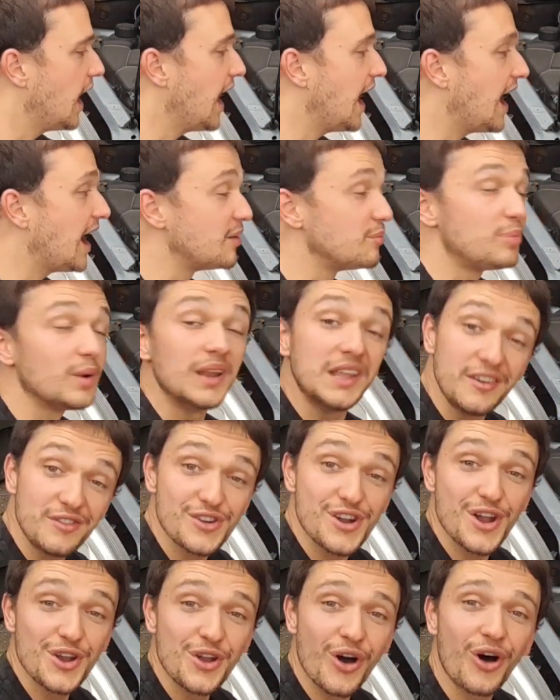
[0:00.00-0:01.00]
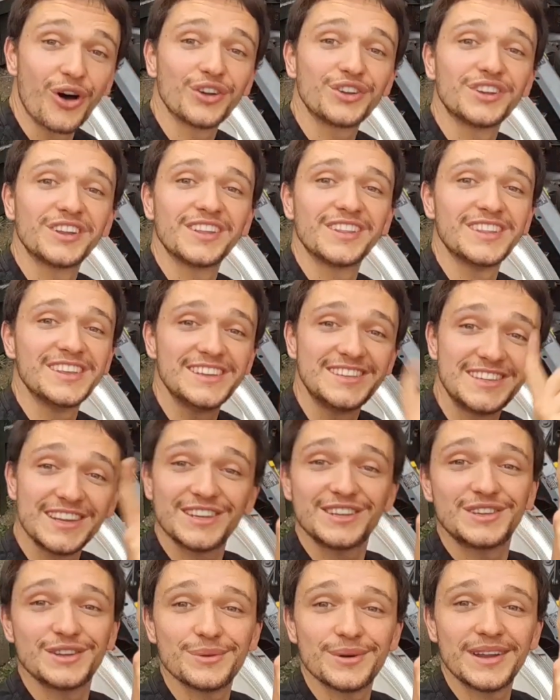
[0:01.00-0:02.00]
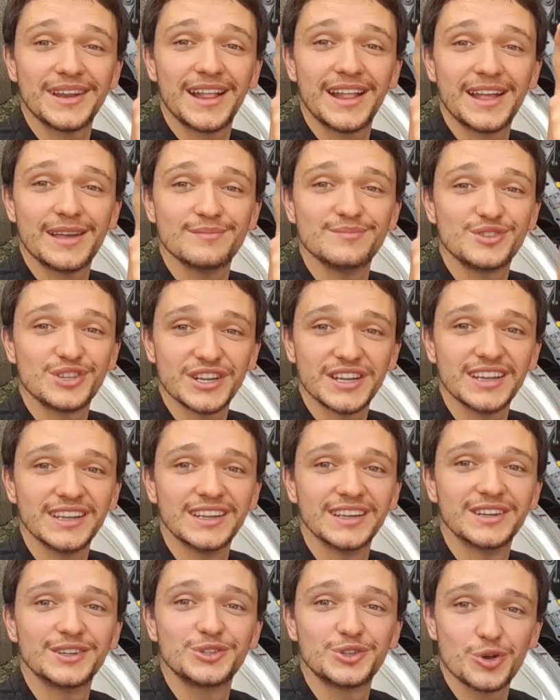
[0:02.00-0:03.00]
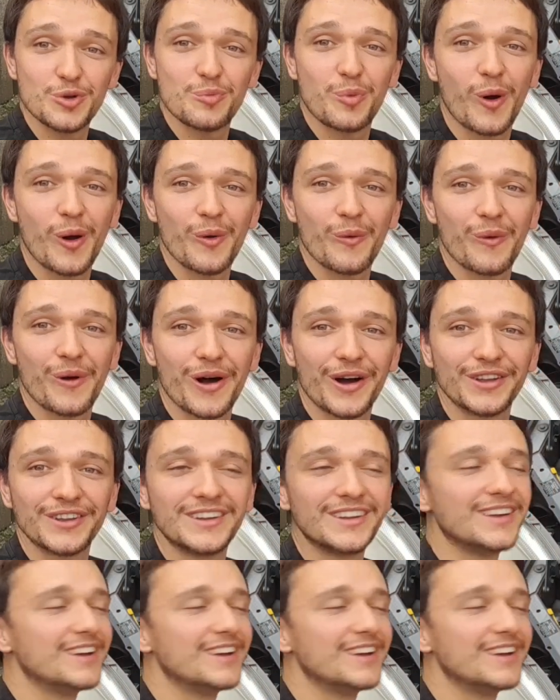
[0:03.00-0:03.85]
And believe it or not, they did do an AMG 2.1